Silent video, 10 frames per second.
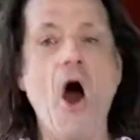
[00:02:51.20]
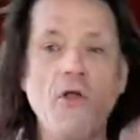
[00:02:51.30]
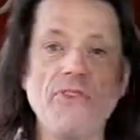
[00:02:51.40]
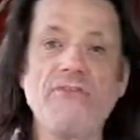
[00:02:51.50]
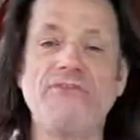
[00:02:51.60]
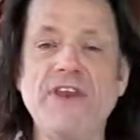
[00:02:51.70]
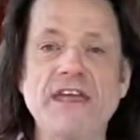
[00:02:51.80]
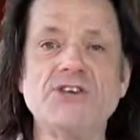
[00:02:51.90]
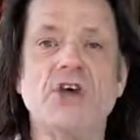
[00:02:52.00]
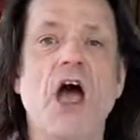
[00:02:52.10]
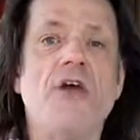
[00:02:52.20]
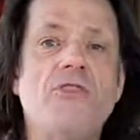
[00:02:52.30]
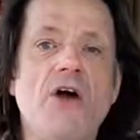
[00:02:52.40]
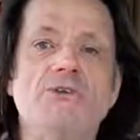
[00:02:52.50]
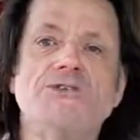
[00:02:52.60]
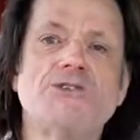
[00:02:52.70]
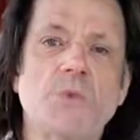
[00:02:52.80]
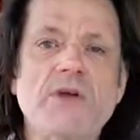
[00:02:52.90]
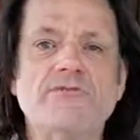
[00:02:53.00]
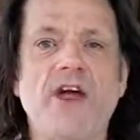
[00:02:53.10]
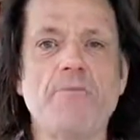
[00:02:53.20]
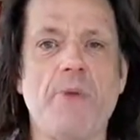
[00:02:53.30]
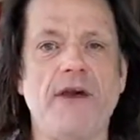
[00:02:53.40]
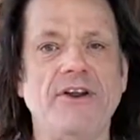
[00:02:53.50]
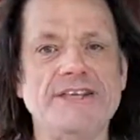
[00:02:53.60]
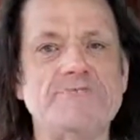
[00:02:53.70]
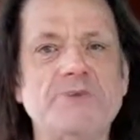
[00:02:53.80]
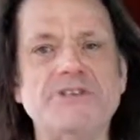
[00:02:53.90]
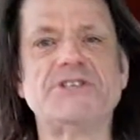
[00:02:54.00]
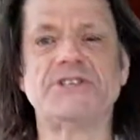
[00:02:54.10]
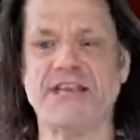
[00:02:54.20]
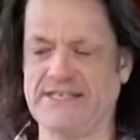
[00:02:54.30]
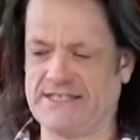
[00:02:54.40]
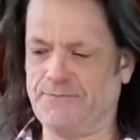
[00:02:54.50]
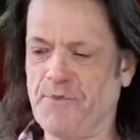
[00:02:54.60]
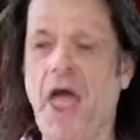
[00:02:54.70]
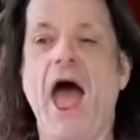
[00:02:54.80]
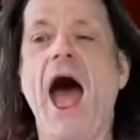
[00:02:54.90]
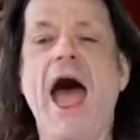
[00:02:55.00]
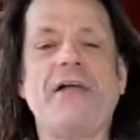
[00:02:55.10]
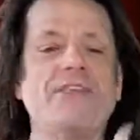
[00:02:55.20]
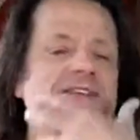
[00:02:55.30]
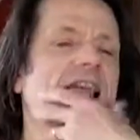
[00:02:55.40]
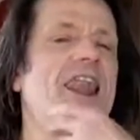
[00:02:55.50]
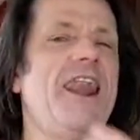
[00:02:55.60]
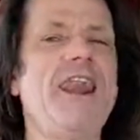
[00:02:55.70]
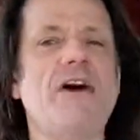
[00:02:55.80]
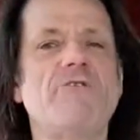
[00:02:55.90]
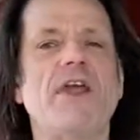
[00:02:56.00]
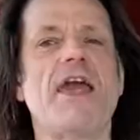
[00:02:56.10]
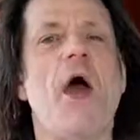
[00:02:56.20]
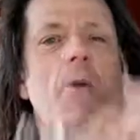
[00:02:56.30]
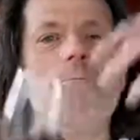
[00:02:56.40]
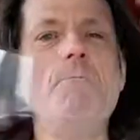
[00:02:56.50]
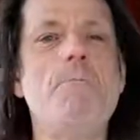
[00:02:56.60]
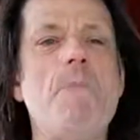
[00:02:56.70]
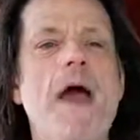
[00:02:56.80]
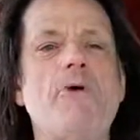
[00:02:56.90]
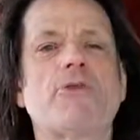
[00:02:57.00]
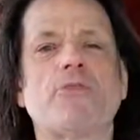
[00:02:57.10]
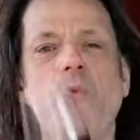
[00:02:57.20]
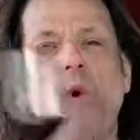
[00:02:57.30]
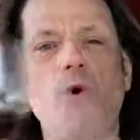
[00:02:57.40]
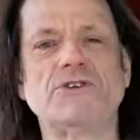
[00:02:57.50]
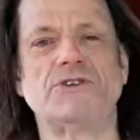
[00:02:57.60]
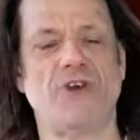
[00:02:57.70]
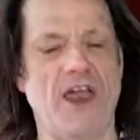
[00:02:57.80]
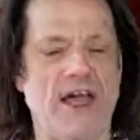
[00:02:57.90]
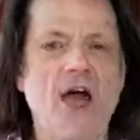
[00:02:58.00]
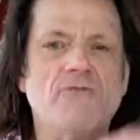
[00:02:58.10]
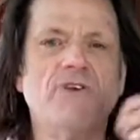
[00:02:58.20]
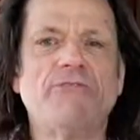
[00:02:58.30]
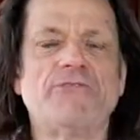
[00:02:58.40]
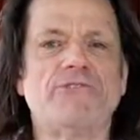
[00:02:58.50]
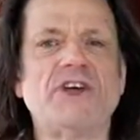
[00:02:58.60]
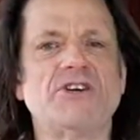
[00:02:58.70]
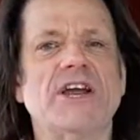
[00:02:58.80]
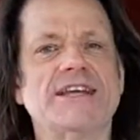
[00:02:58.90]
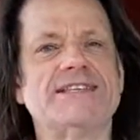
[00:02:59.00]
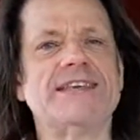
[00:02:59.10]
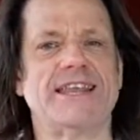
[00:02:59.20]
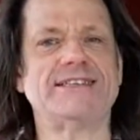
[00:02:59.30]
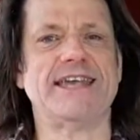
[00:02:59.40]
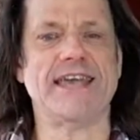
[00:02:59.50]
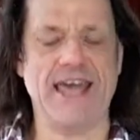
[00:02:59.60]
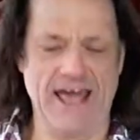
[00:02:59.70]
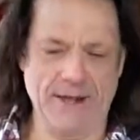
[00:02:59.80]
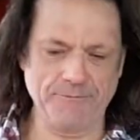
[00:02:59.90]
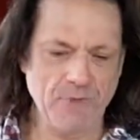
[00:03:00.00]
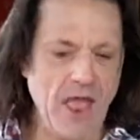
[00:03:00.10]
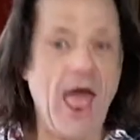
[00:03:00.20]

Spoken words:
On the finish, those sweet red berries persist. And there's a lovely, mouth-watering, refreshing acidity here.